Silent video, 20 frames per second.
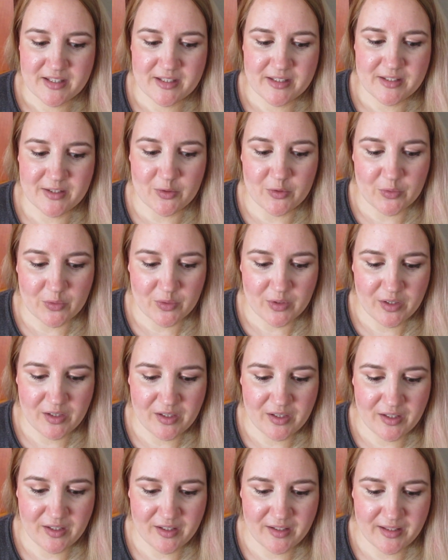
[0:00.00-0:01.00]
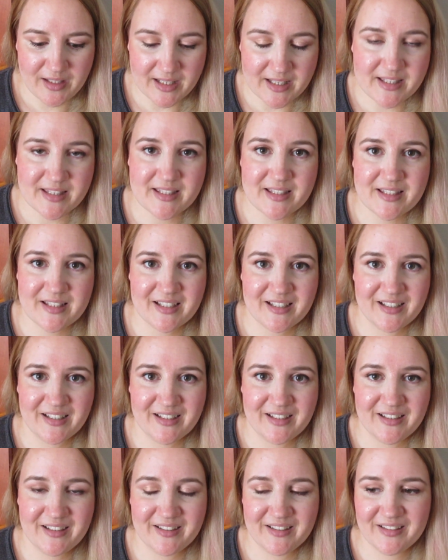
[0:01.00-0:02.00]
So that's
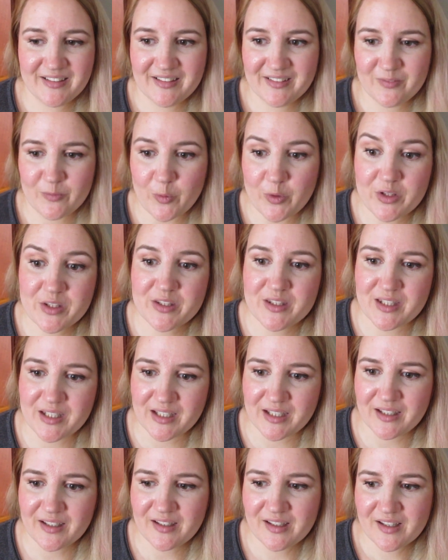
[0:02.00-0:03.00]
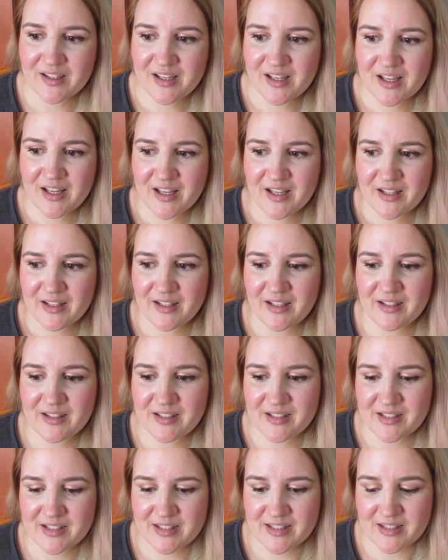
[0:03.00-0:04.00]
one thing that
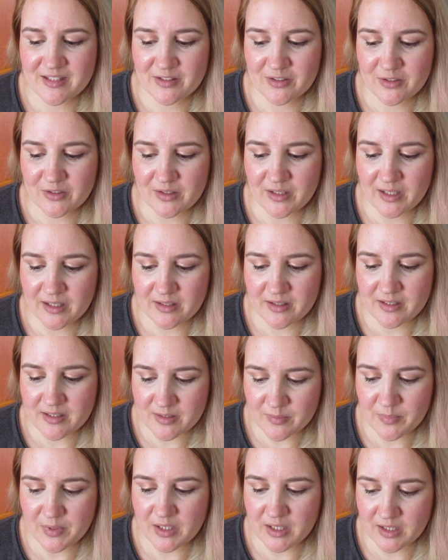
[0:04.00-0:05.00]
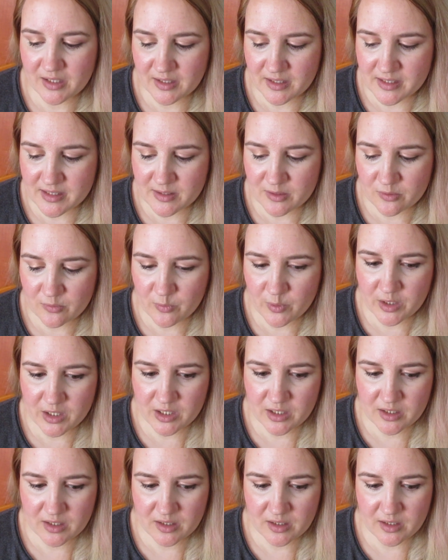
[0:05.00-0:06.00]
is uh, that is making this
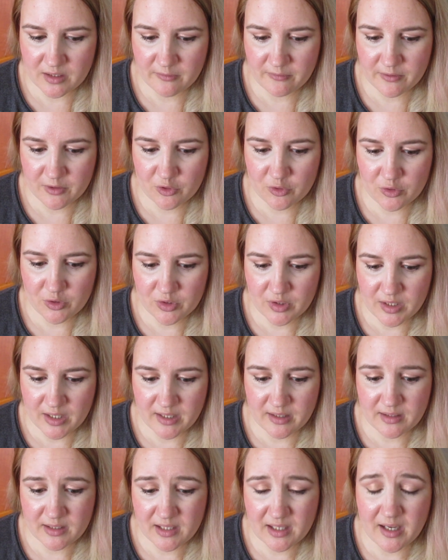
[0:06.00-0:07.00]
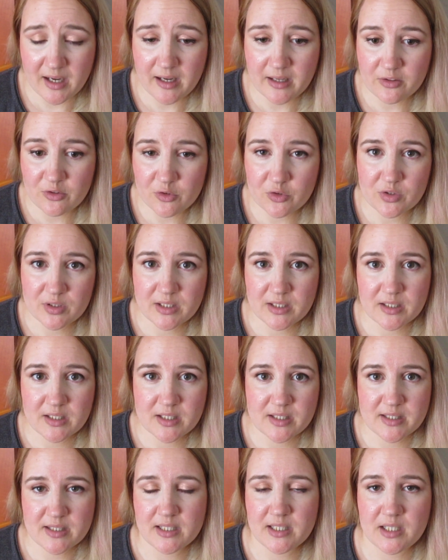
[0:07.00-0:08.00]
very difficult. And the other thing
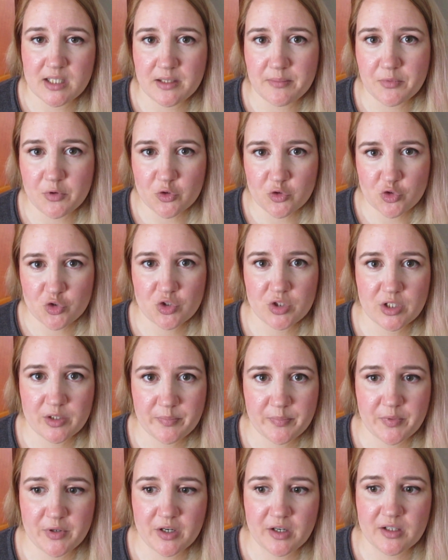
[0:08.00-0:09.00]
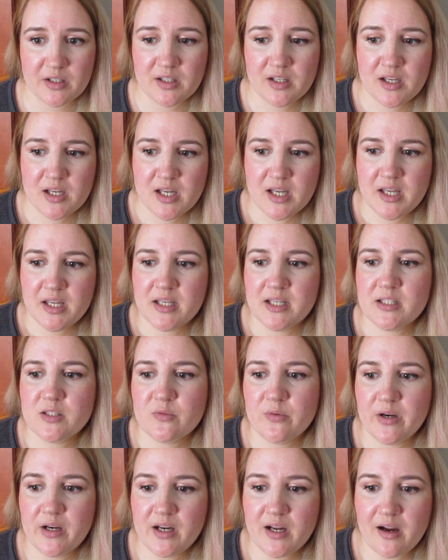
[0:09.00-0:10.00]
is the emotional part. It's
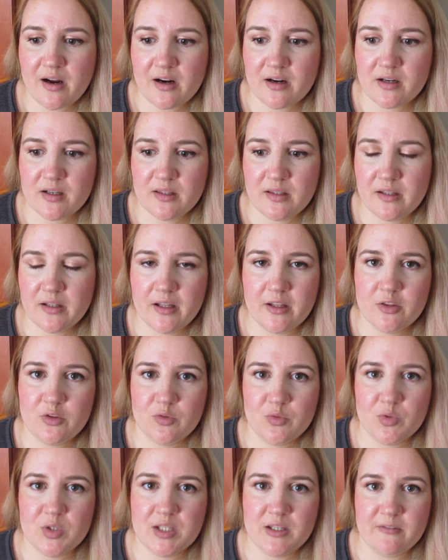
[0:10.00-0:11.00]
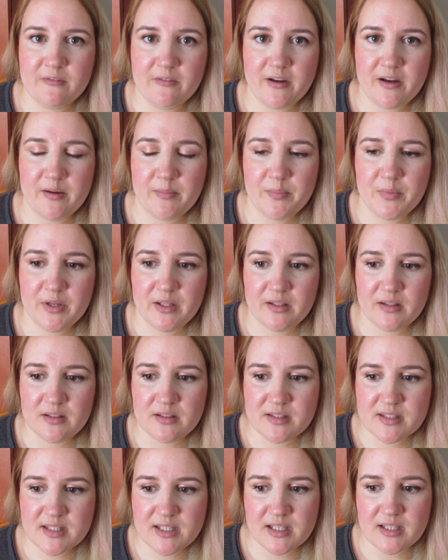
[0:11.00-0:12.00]
very hard not to give up
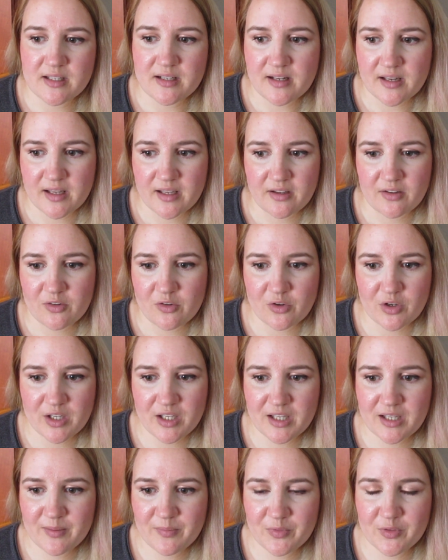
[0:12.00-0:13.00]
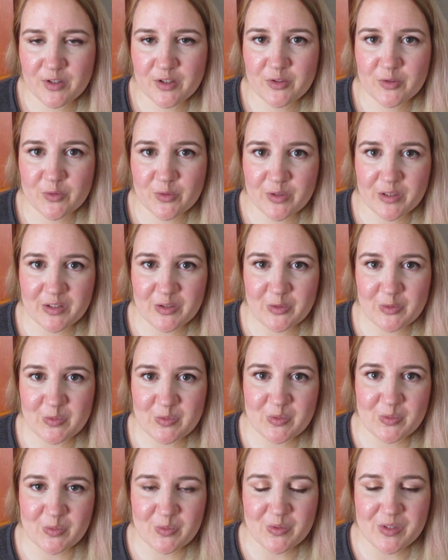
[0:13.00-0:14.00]
and say like, okay, I'm not going to
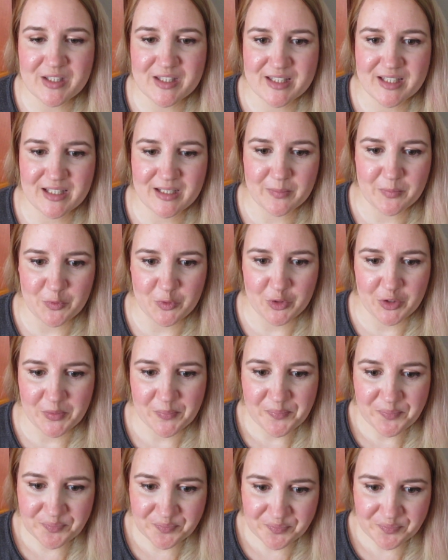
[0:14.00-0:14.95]
do this anymore.